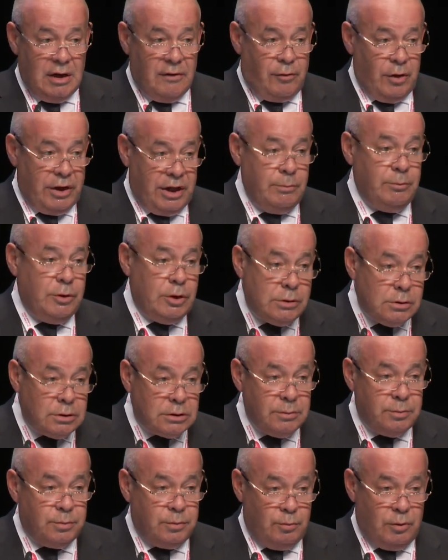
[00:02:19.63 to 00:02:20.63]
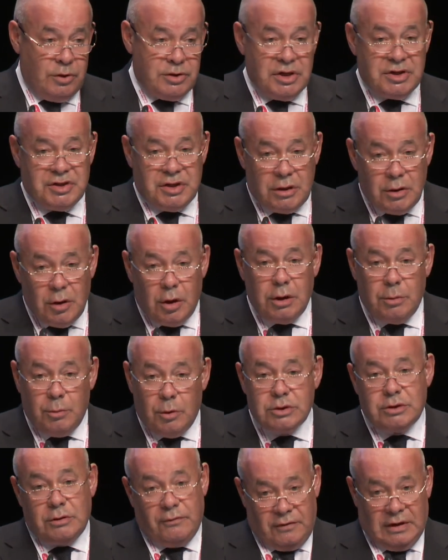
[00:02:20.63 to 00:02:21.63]
For him, Europe was a
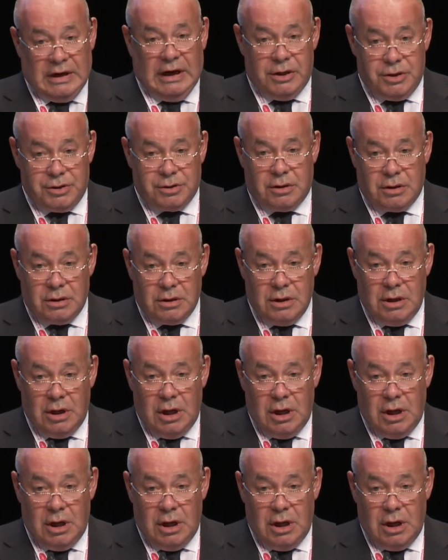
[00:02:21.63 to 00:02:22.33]
synonymous of culture.